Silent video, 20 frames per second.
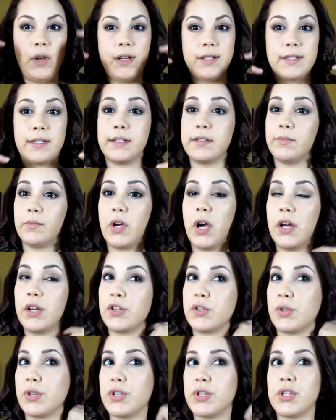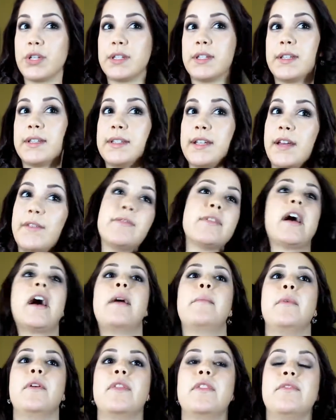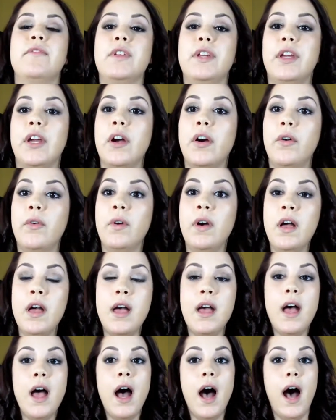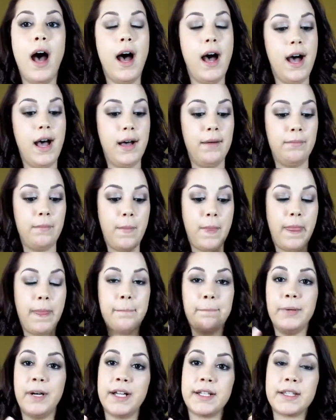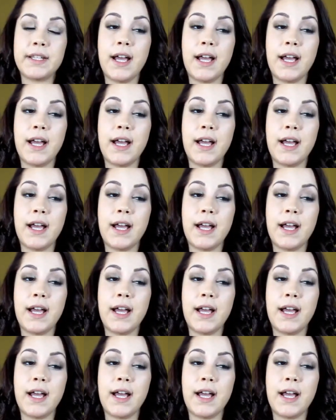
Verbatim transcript: I did some contouring just to save time on the video. But